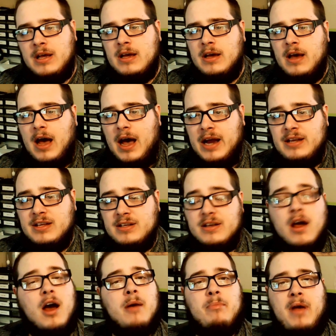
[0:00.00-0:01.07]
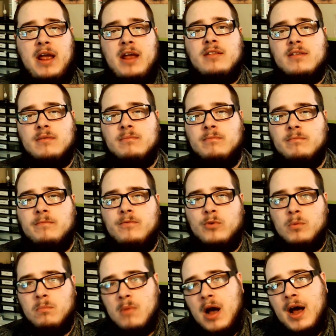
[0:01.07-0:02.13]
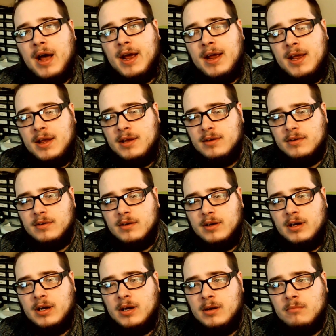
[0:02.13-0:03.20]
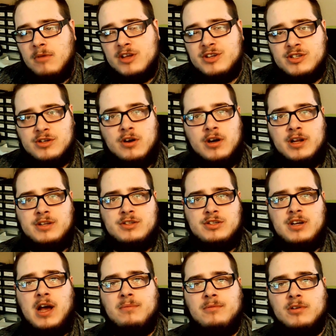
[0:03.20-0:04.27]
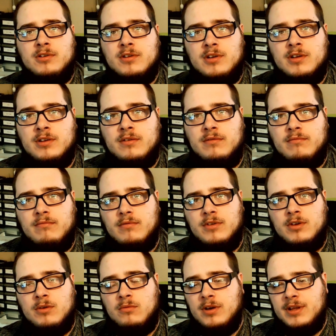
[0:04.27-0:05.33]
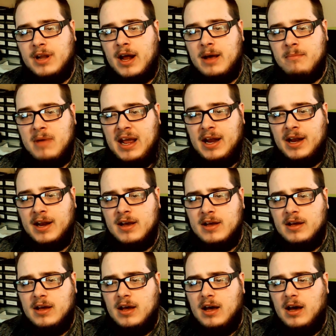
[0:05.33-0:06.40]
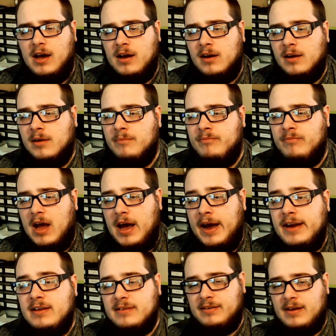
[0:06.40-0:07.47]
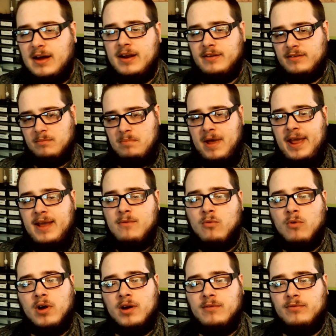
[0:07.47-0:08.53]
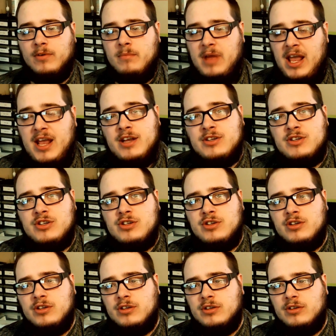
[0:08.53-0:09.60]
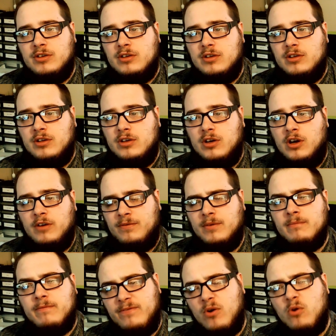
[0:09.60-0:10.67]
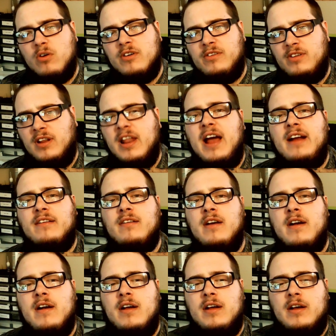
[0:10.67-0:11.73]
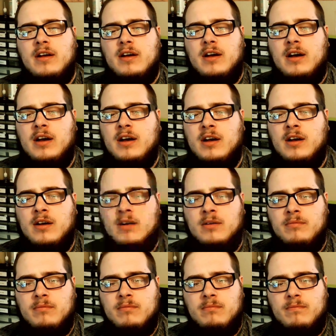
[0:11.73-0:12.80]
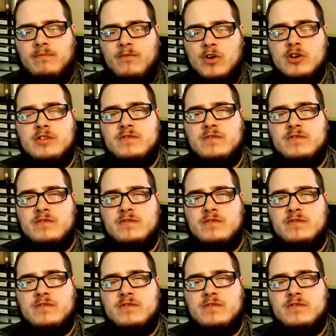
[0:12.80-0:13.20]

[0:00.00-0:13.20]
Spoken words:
I did not paint them for my Astartes chapter, the one that I made. I decided to paint one from each, or from 4 select first